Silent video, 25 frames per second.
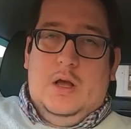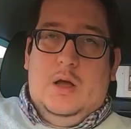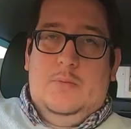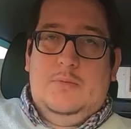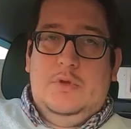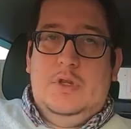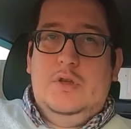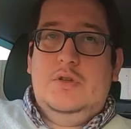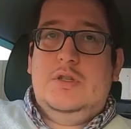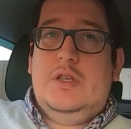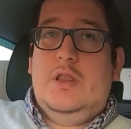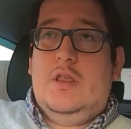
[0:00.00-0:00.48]

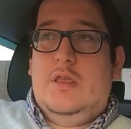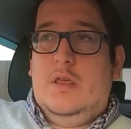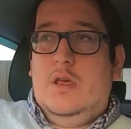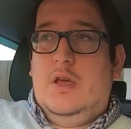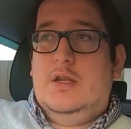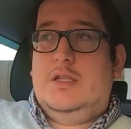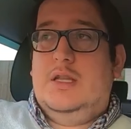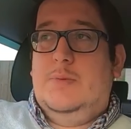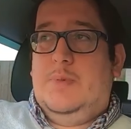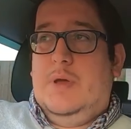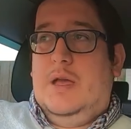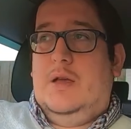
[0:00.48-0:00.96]
using
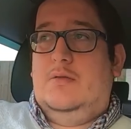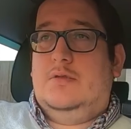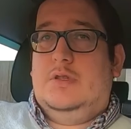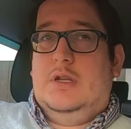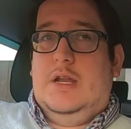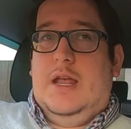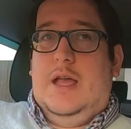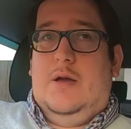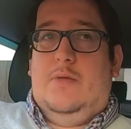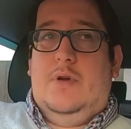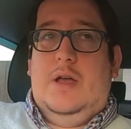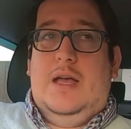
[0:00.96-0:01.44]
£30
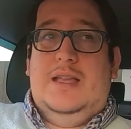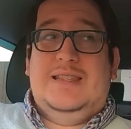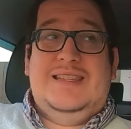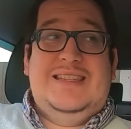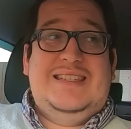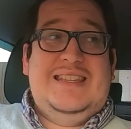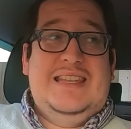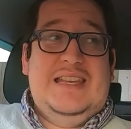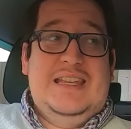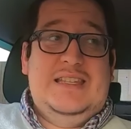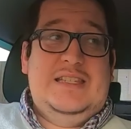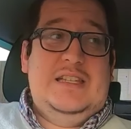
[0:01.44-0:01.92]
an hour as
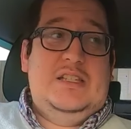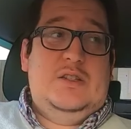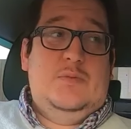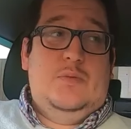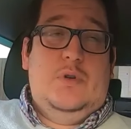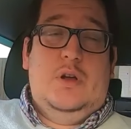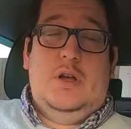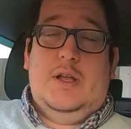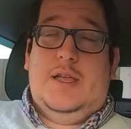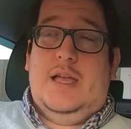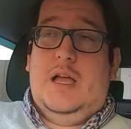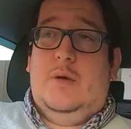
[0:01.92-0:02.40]
it's easy to
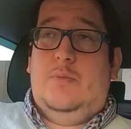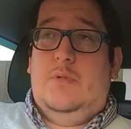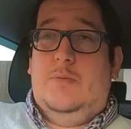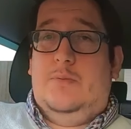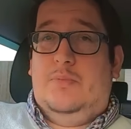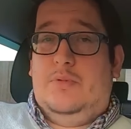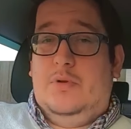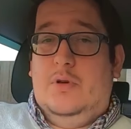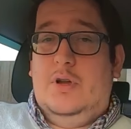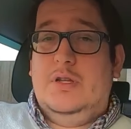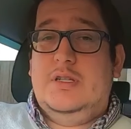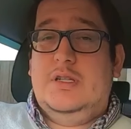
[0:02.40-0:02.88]
work out, but
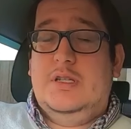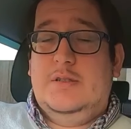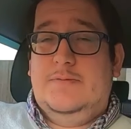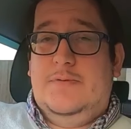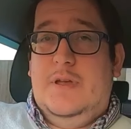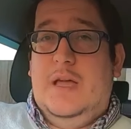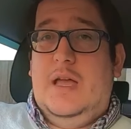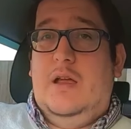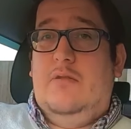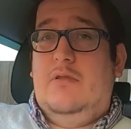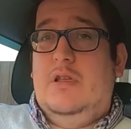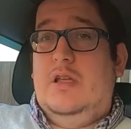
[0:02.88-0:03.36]
prices
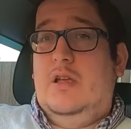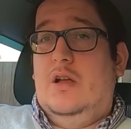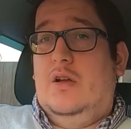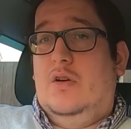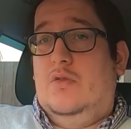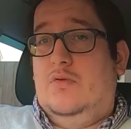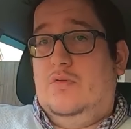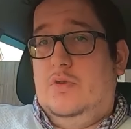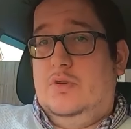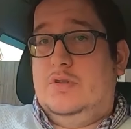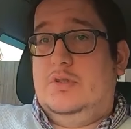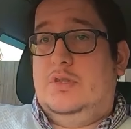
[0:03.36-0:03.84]
vary
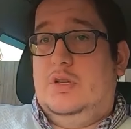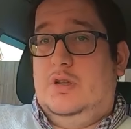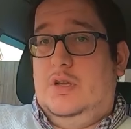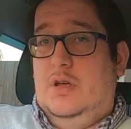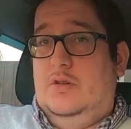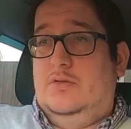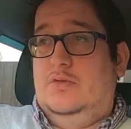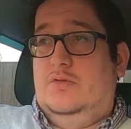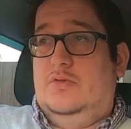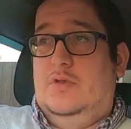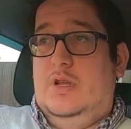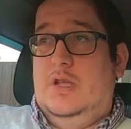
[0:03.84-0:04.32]
across the
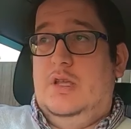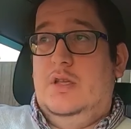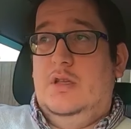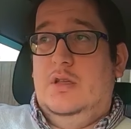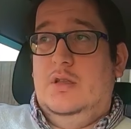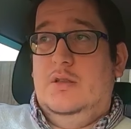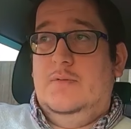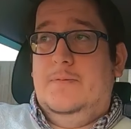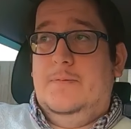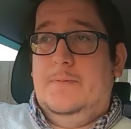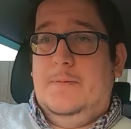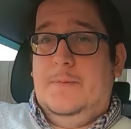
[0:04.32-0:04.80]
country
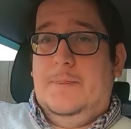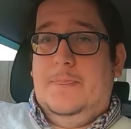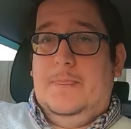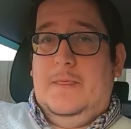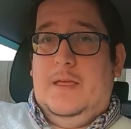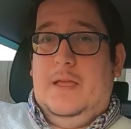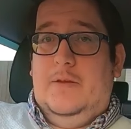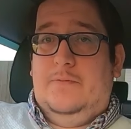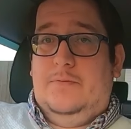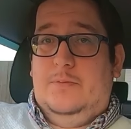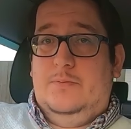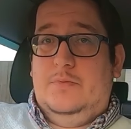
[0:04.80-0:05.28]

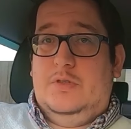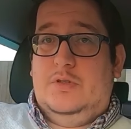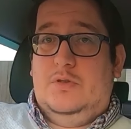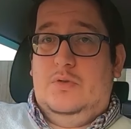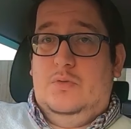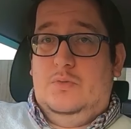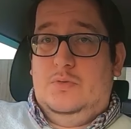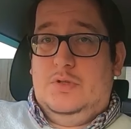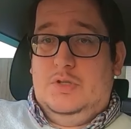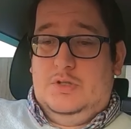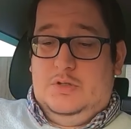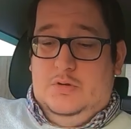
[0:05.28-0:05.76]
and from
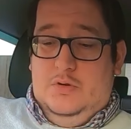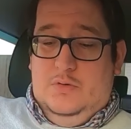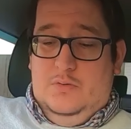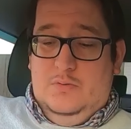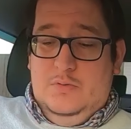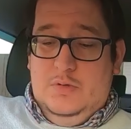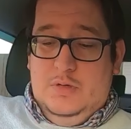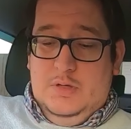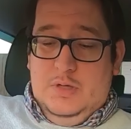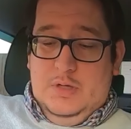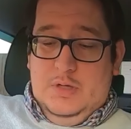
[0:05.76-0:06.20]
school to school.